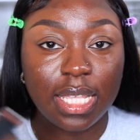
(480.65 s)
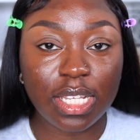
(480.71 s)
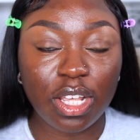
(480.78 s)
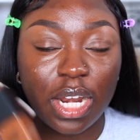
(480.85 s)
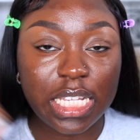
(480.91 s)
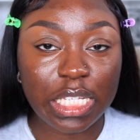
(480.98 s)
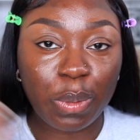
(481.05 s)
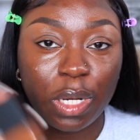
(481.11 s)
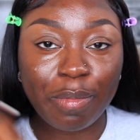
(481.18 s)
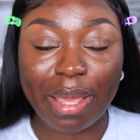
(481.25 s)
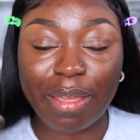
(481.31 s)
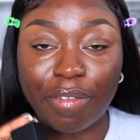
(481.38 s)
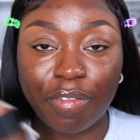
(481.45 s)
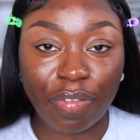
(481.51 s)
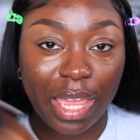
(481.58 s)
This is honestly one of
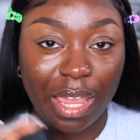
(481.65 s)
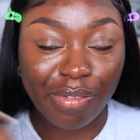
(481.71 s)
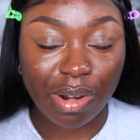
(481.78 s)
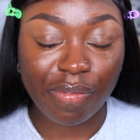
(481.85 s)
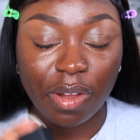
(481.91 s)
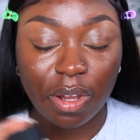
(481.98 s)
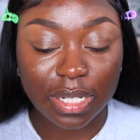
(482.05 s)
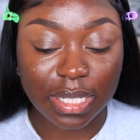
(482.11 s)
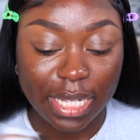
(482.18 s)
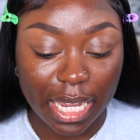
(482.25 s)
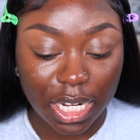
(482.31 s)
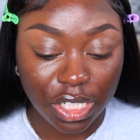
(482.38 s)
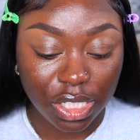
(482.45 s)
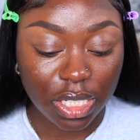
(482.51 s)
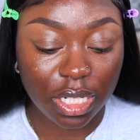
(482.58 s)
my favorite
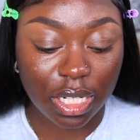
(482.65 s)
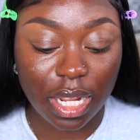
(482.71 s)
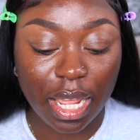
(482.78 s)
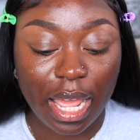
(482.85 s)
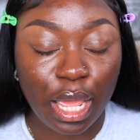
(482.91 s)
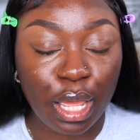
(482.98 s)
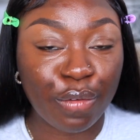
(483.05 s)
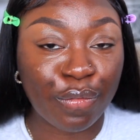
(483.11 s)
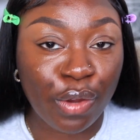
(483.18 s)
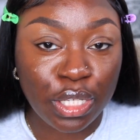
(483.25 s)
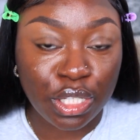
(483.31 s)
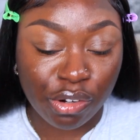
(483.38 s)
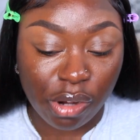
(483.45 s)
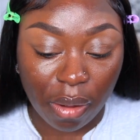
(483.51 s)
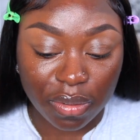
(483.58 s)
foundation. It
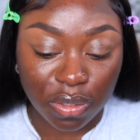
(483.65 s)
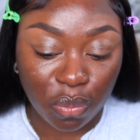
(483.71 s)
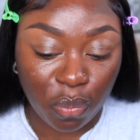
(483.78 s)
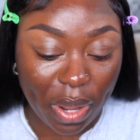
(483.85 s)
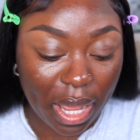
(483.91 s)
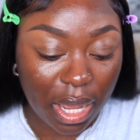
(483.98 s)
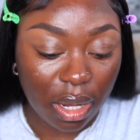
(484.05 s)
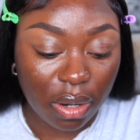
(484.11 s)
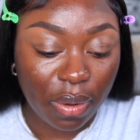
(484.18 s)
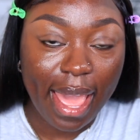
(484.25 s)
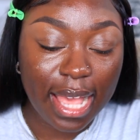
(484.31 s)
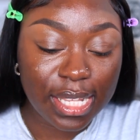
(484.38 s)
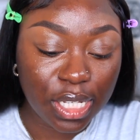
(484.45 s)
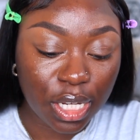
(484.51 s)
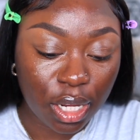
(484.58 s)
photographs well.
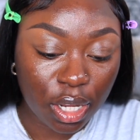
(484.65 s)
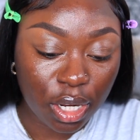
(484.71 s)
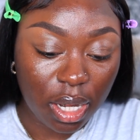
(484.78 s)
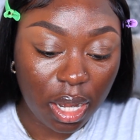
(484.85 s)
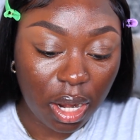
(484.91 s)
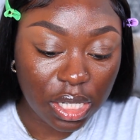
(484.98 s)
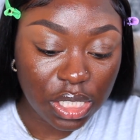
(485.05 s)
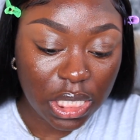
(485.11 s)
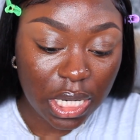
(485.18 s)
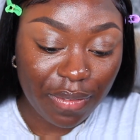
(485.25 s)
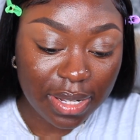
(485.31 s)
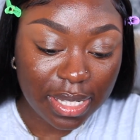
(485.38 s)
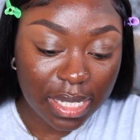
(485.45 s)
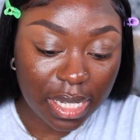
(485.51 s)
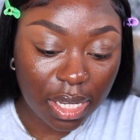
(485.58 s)
It has a good
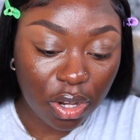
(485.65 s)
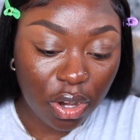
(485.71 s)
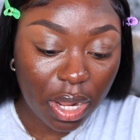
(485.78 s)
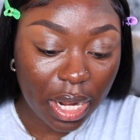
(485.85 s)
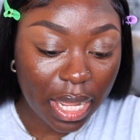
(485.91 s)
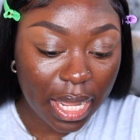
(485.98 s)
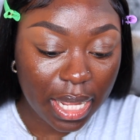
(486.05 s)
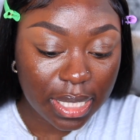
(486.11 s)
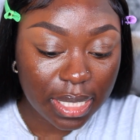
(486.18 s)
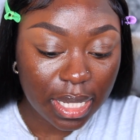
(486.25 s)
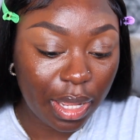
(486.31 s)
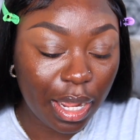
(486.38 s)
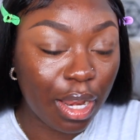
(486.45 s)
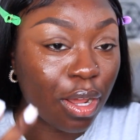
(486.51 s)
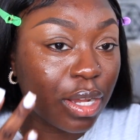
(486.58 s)
longevity on it.
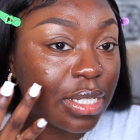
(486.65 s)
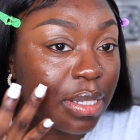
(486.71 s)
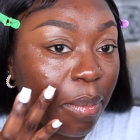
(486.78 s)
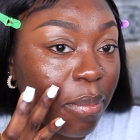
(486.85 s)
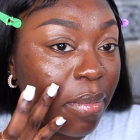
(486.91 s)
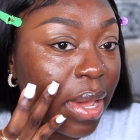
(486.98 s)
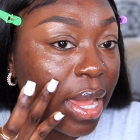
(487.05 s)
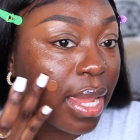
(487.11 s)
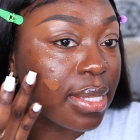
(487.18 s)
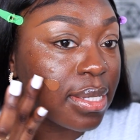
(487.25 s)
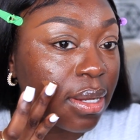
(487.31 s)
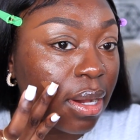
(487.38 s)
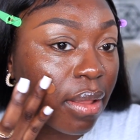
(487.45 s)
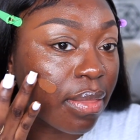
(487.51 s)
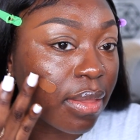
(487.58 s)
It looks
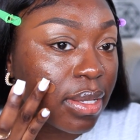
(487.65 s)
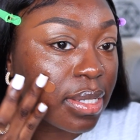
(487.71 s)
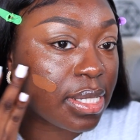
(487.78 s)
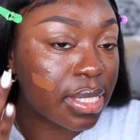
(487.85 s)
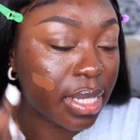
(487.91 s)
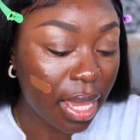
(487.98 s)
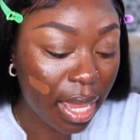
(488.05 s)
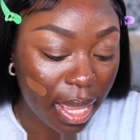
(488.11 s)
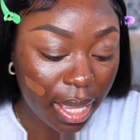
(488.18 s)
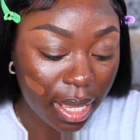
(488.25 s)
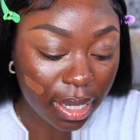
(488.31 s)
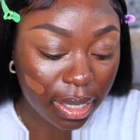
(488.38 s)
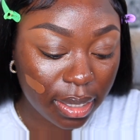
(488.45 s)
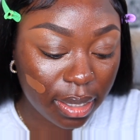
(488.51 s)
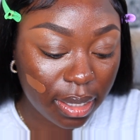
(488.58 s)
amazing on the
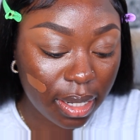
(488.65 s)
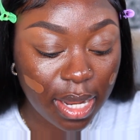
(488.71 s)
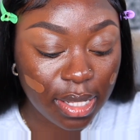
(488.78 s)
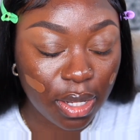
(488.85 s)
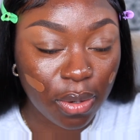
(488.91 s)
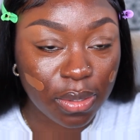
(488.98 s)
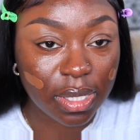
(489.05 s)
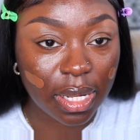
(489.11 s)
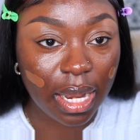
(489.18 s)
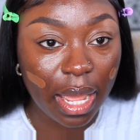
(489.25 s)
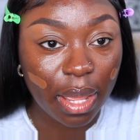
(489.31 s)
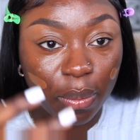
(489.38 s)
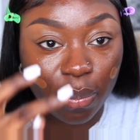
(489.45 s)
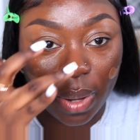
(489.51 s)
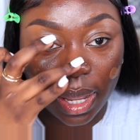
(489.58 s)
skin and it's also
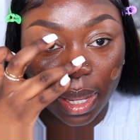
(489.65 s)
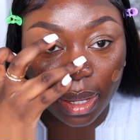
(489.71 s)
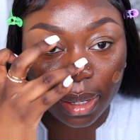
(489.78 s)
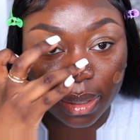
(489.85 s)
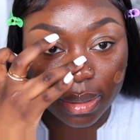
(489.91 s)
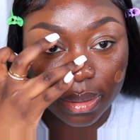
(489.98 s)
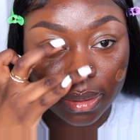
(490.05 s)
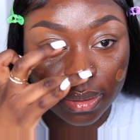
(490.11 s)
lightweight.